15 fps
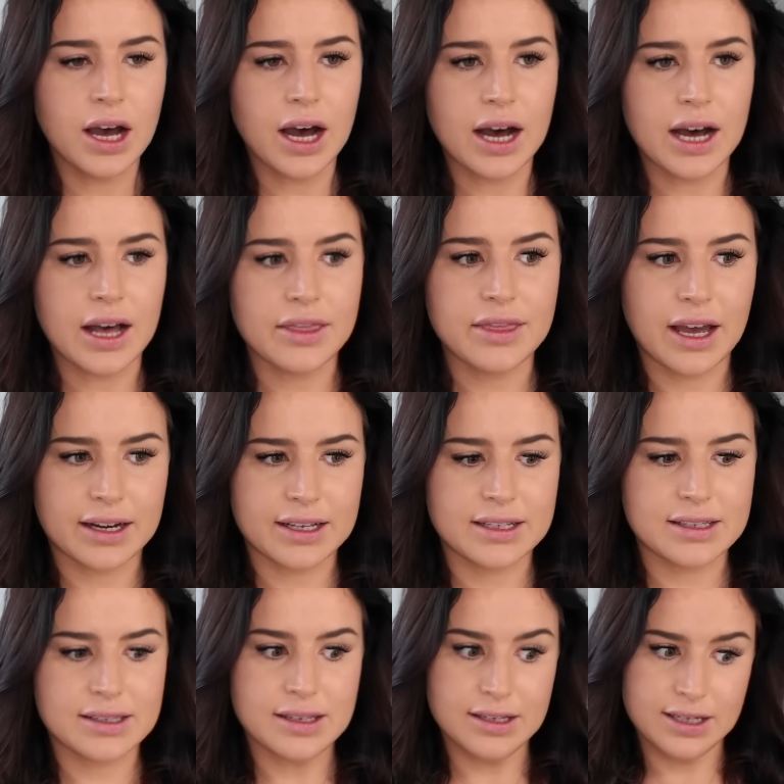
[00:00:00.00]
Uh, that
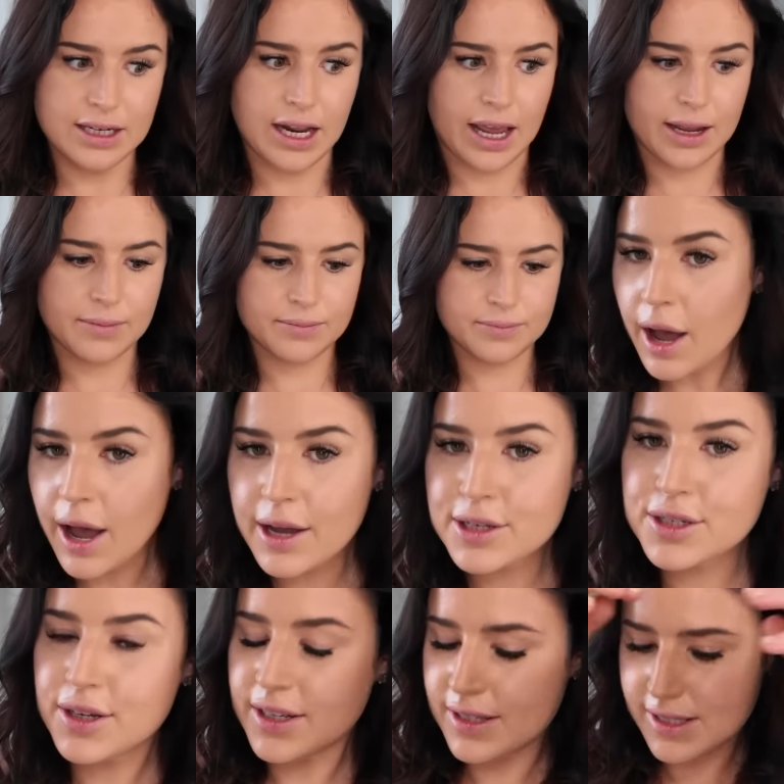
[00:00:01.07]
is today.
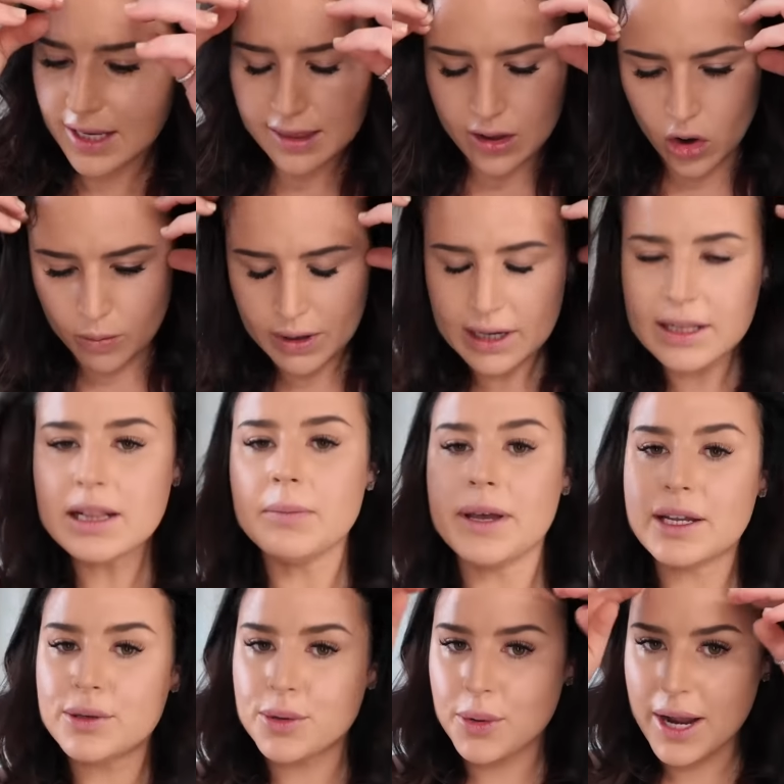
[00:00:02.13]
As you can see though, I'm a little
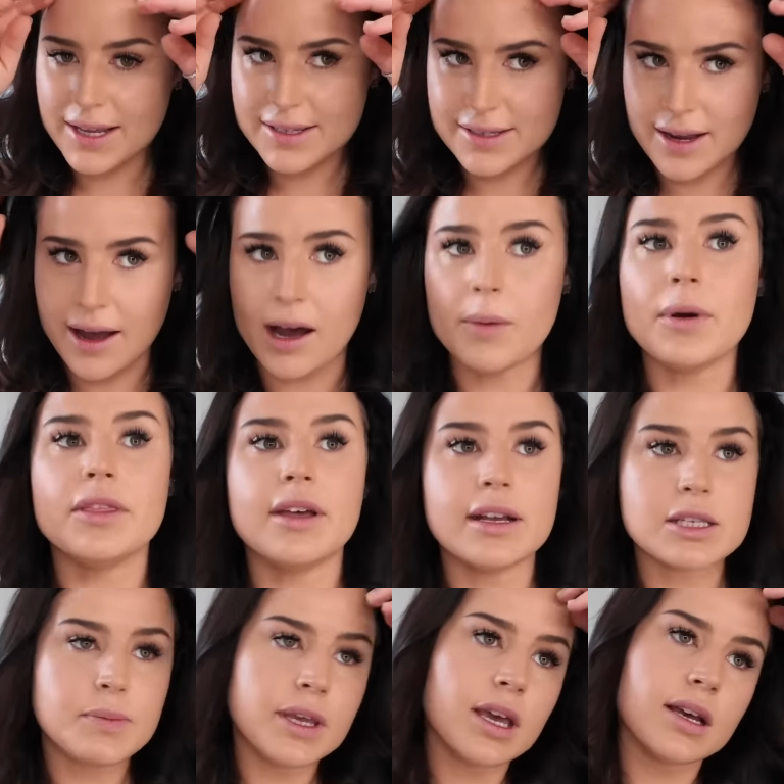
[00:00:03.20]
bit dressed up and
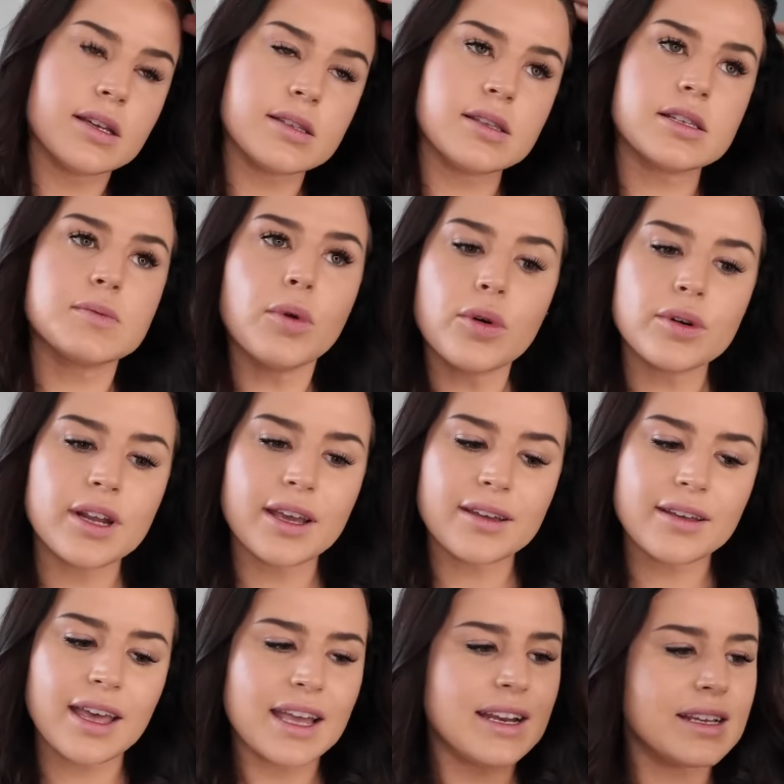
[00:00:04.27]
that's because this
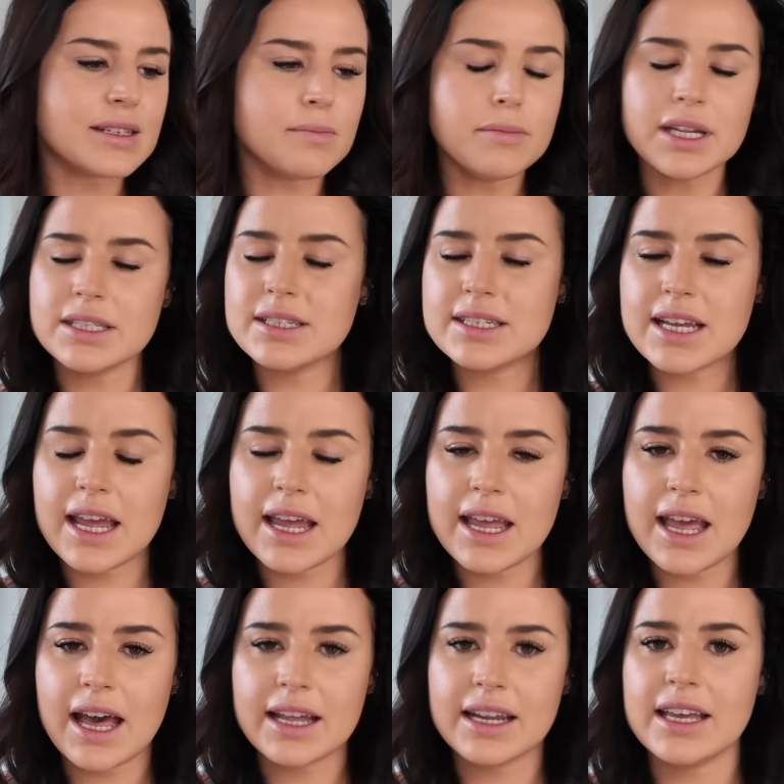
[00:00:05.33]
morning it is
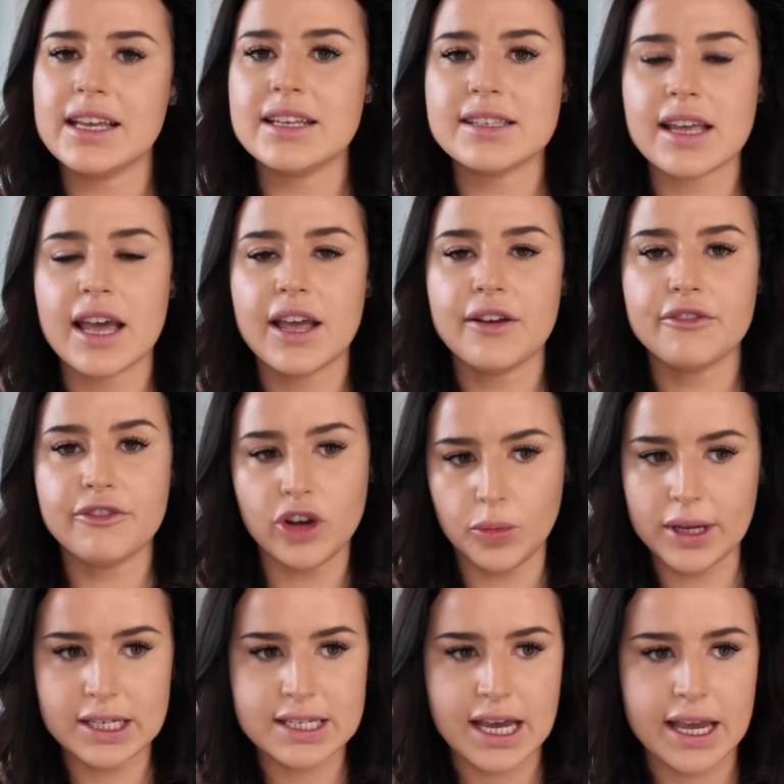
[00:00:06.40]
Monday and it is a
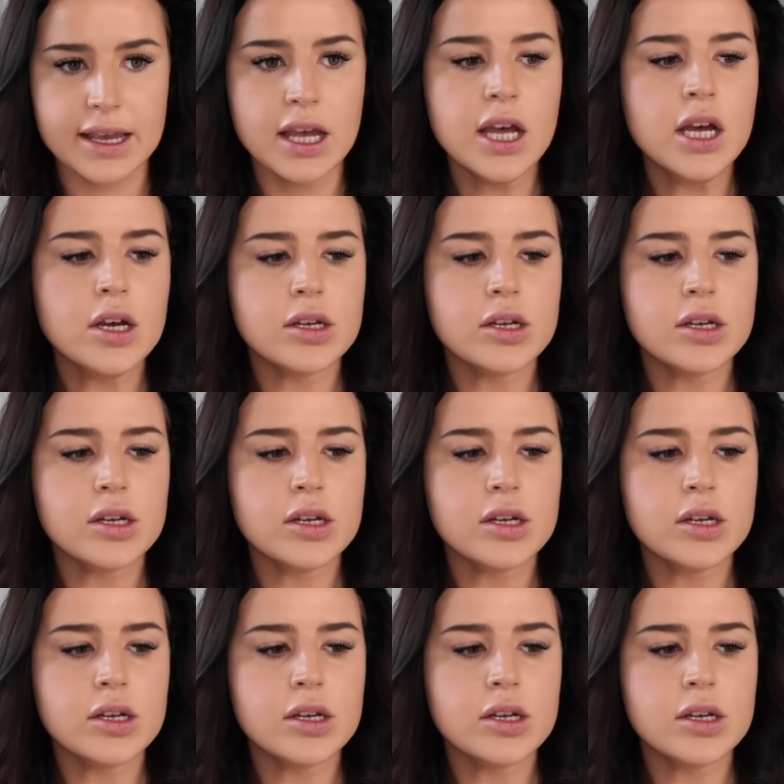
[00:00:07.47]
filming day.